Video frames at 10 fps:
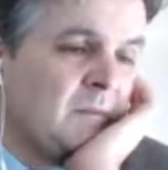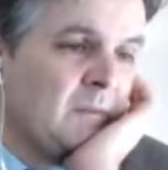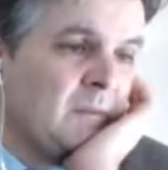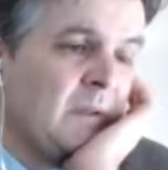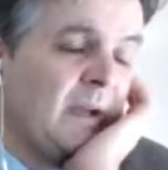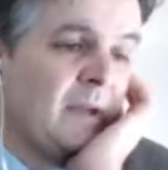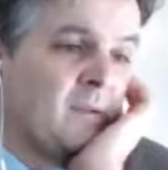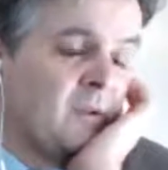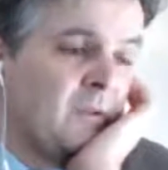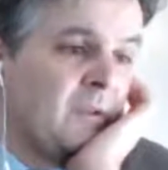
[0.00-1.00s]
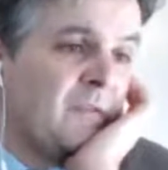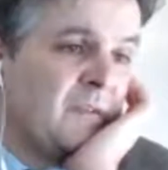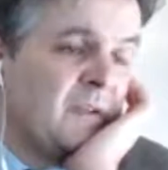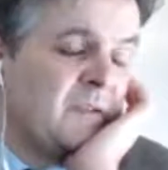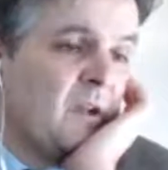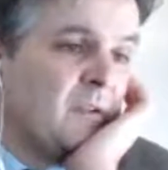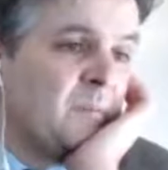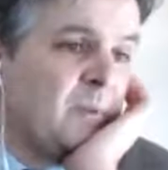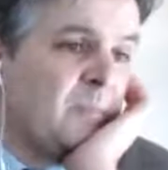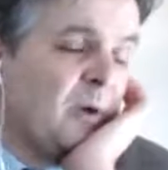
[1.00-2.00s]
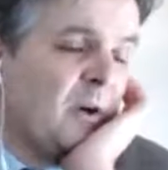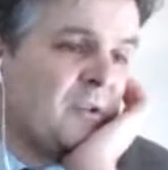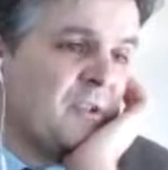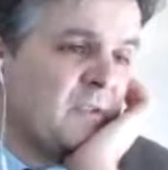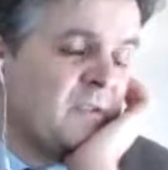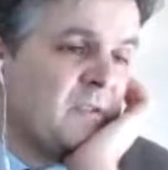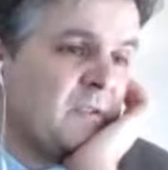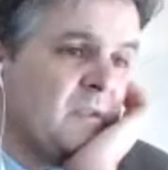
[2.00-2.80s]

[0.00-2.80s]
yeah, the difference on the proportions.